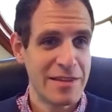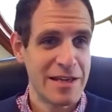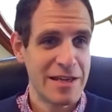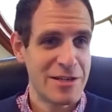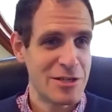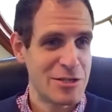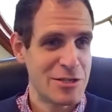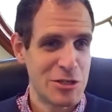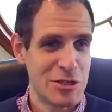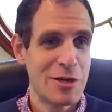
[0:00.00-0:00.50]
They
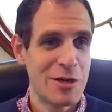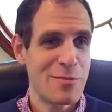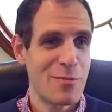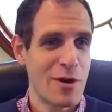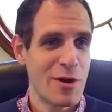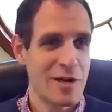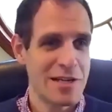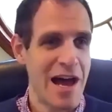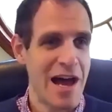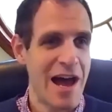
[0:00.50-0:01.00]
just took
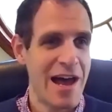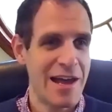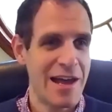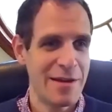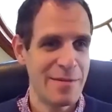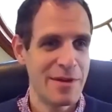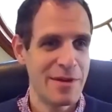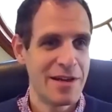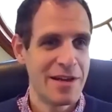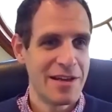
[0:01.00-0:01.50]
more
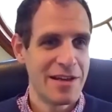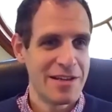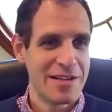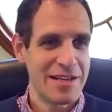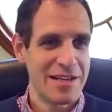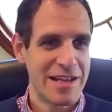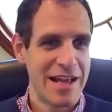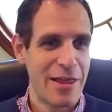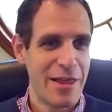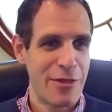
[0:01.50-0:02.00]
time to
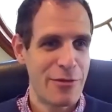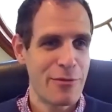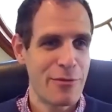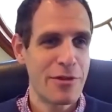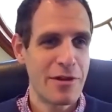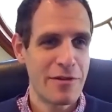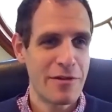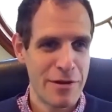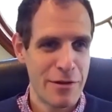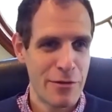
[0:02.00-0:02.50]
get through
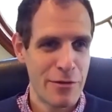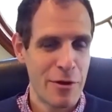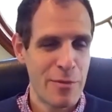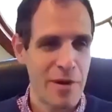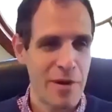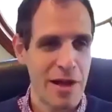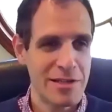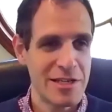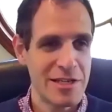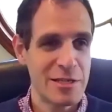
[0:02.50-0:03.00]
the free throw
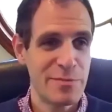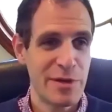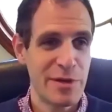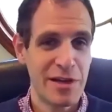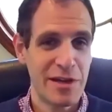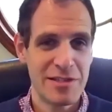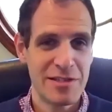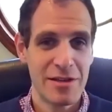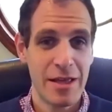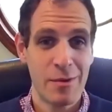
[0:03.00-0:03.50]
process
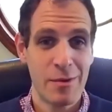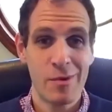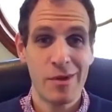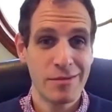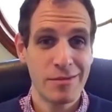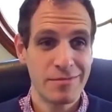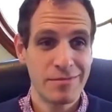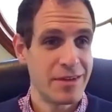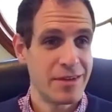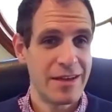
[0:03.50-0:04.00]
because they're like,
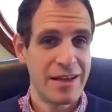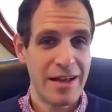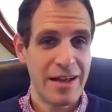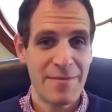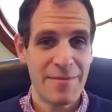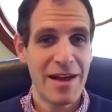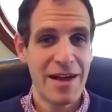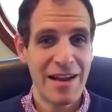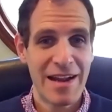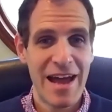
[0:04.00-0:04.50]
well, I'm
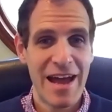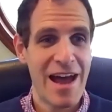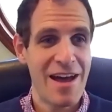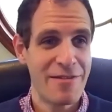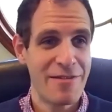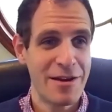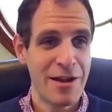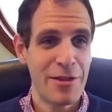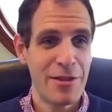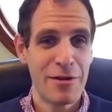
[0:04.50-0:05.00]
not going to
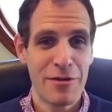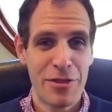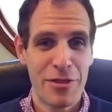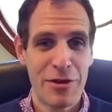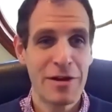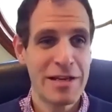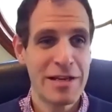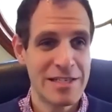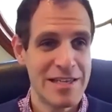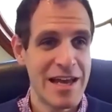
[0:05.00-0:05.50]
have another
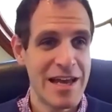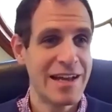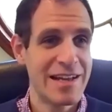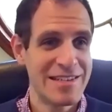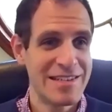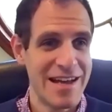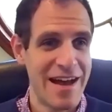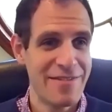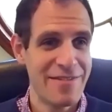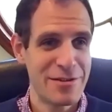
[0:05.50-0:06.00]
30
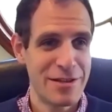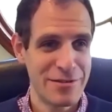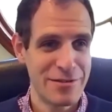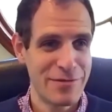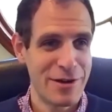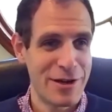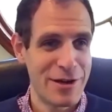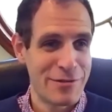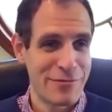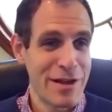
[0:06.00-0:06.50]
seconds after this
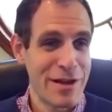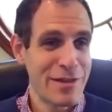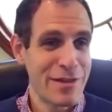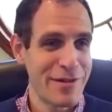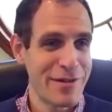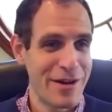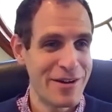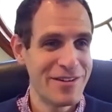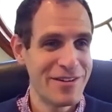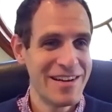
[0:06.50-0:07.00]
first free
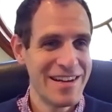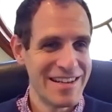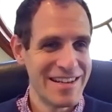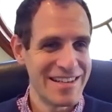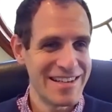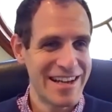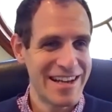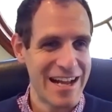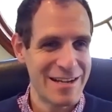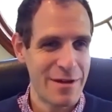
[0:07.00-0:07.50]
throw
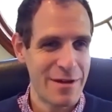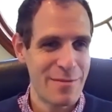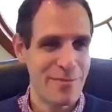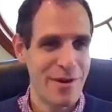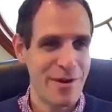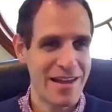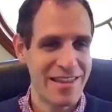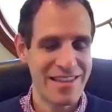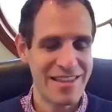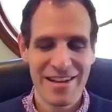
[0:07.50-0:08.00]
to catch my
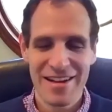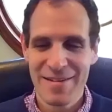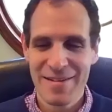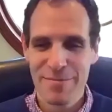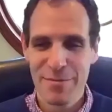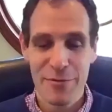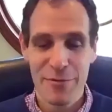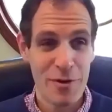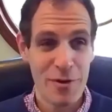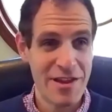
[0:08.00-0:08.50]
breath
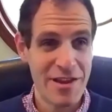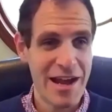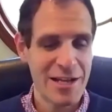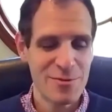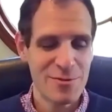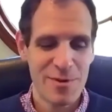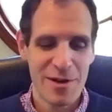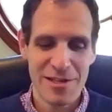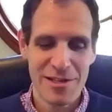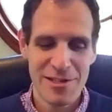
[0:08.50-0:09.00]
before the next one.